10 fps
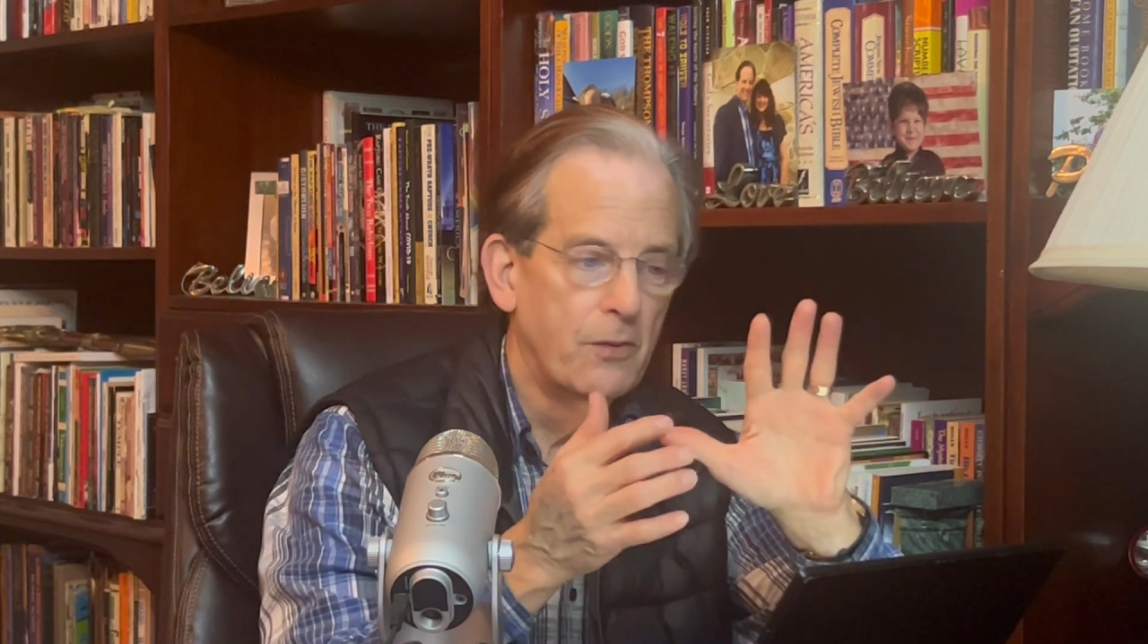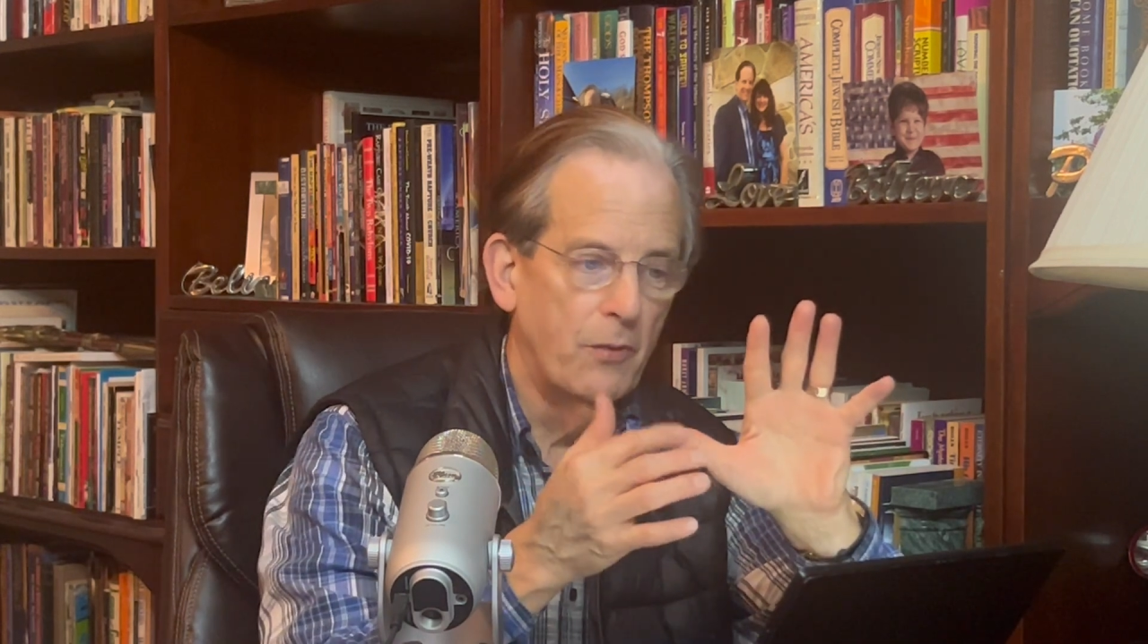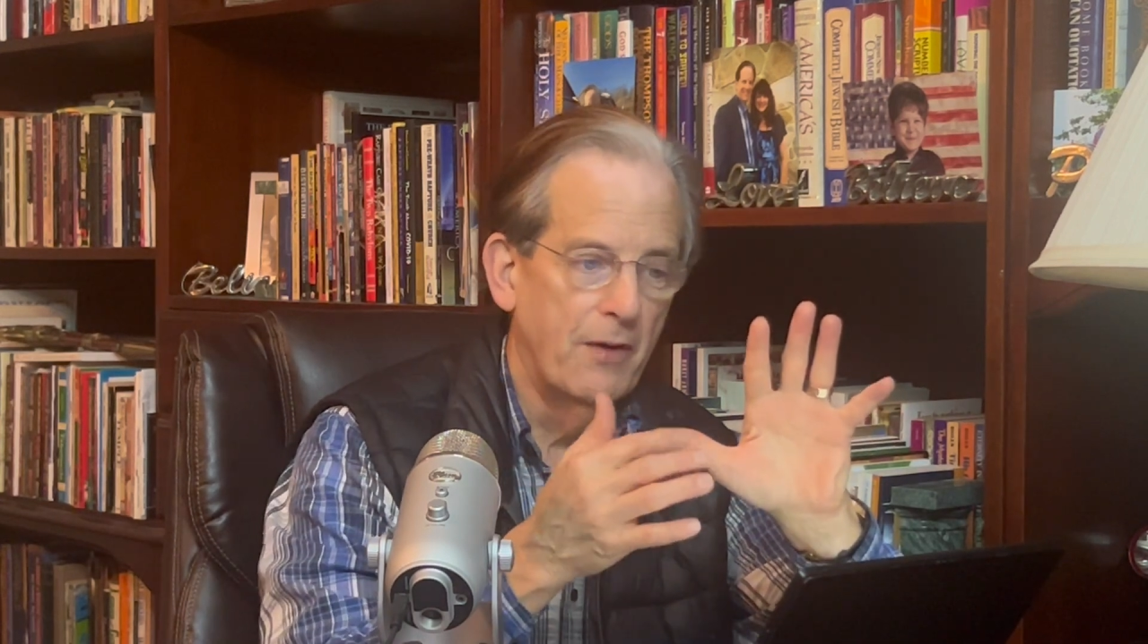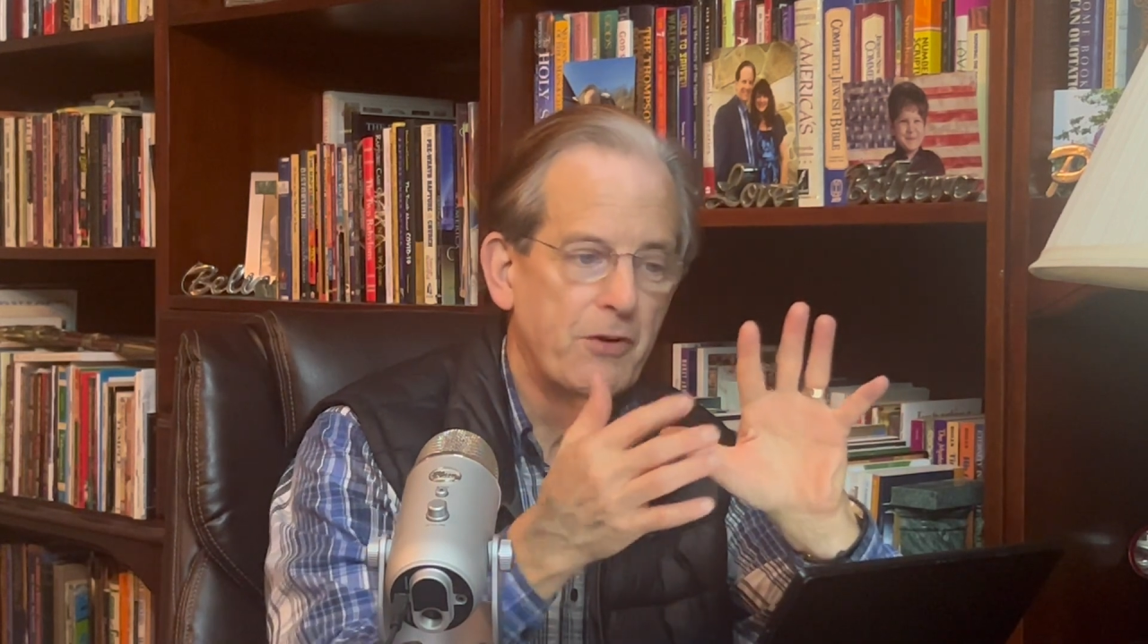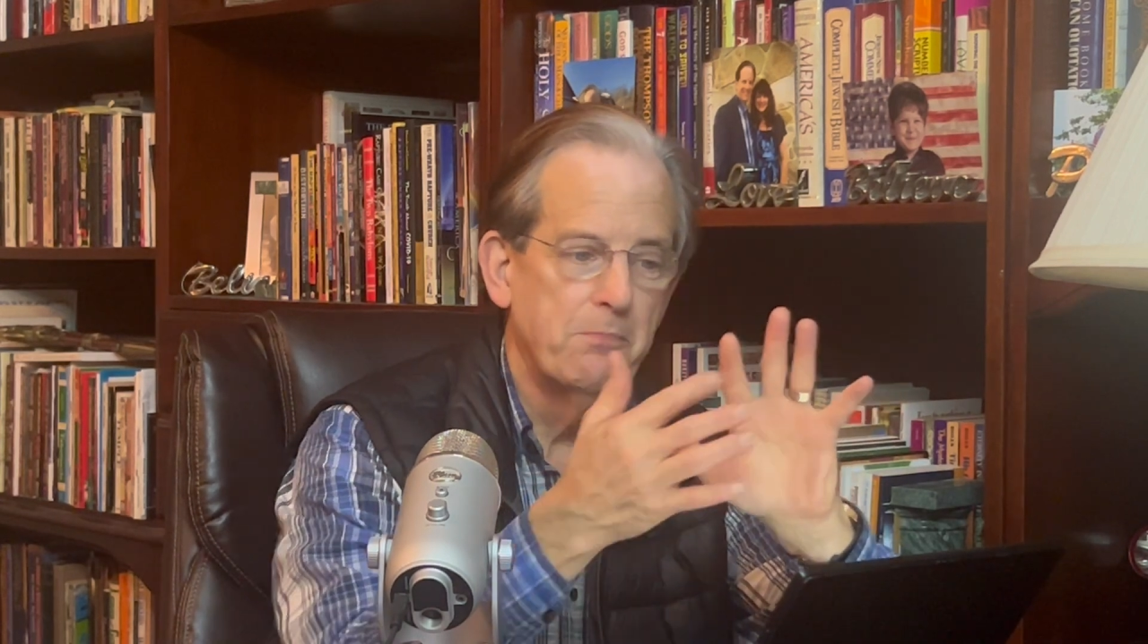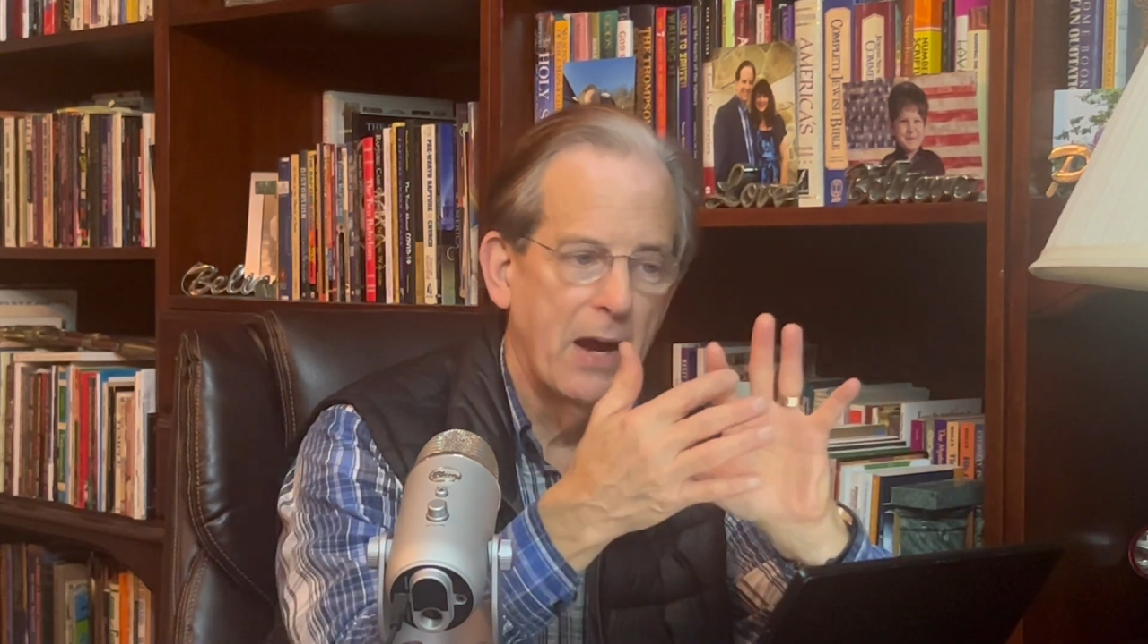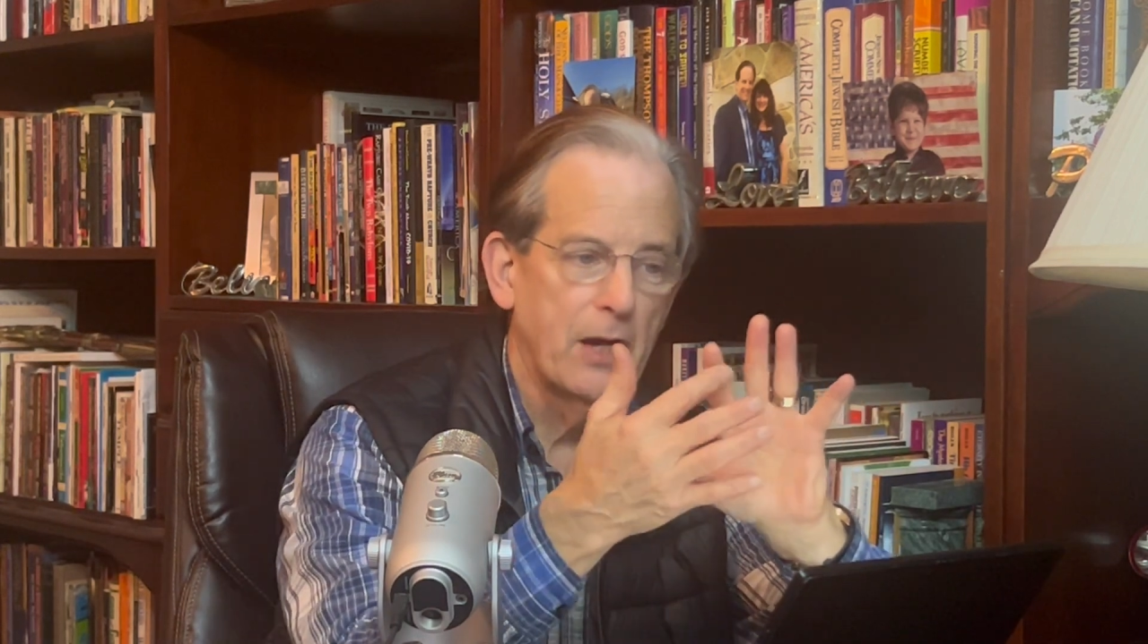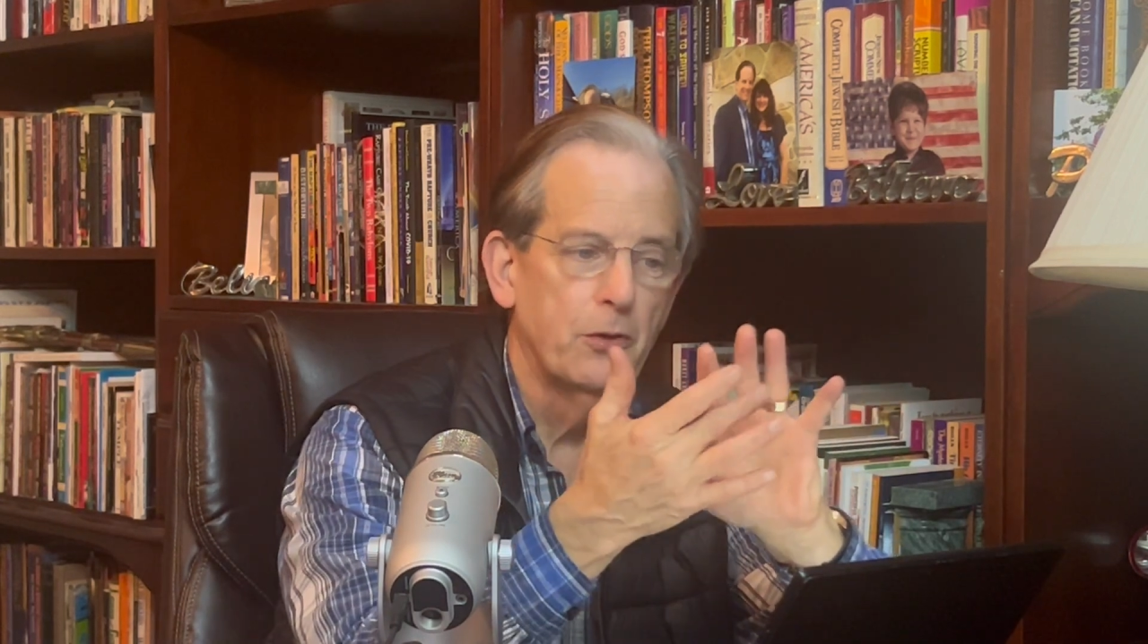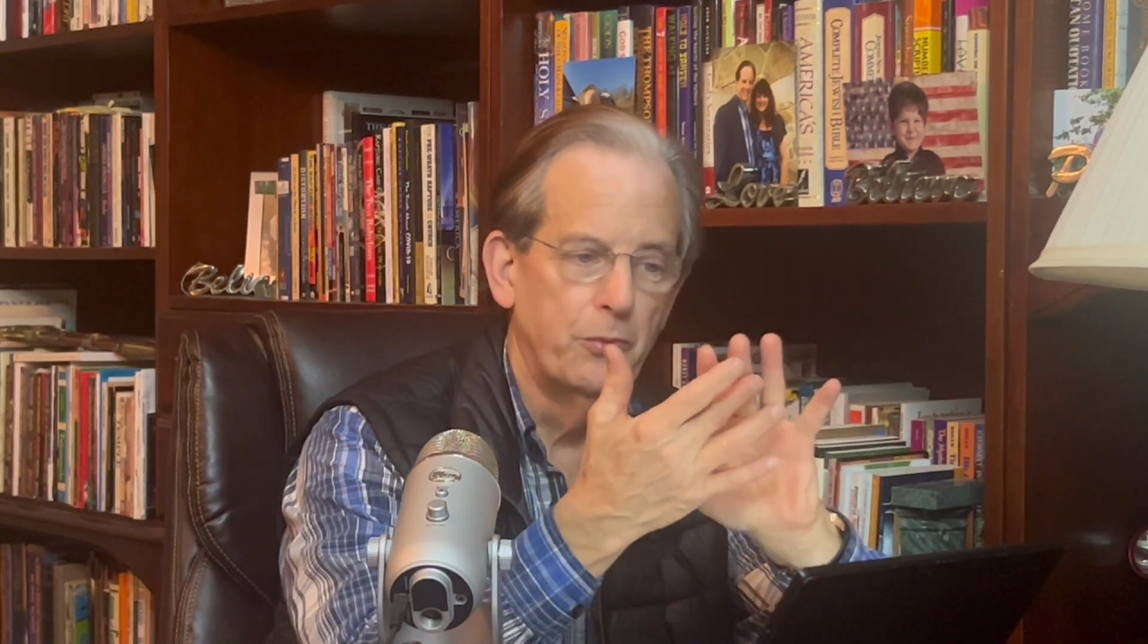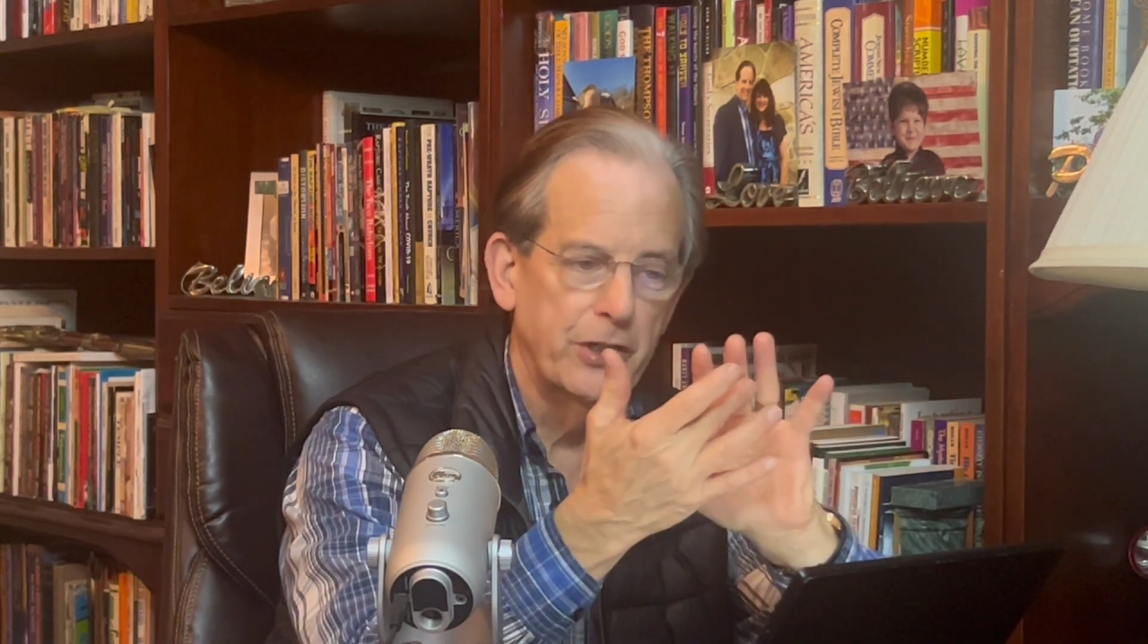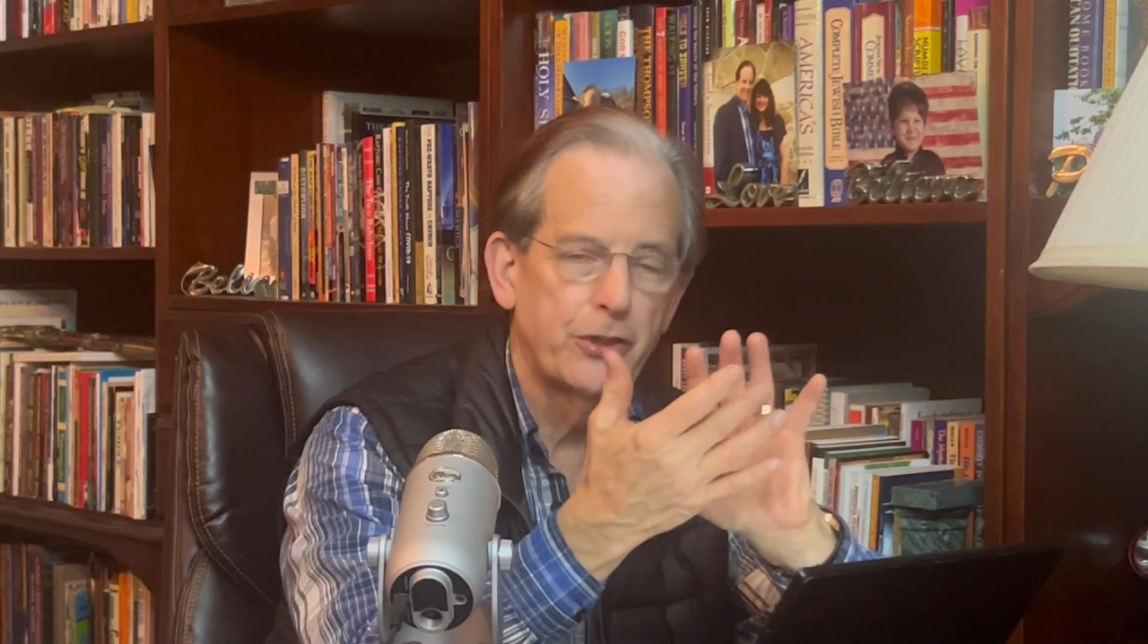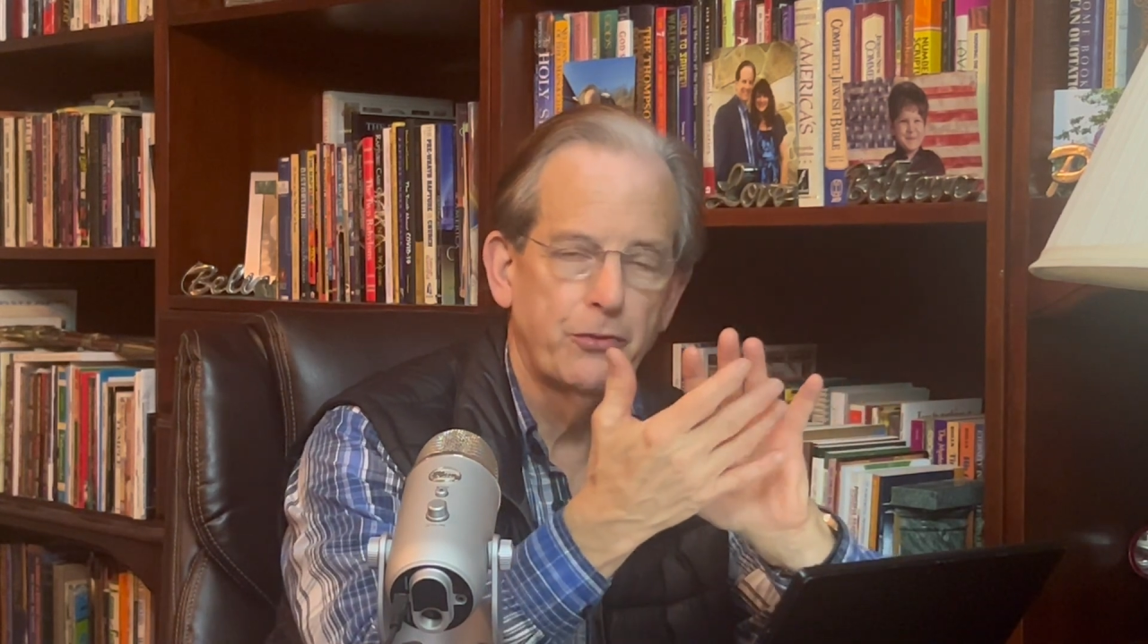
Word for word: Reverend Michael Richard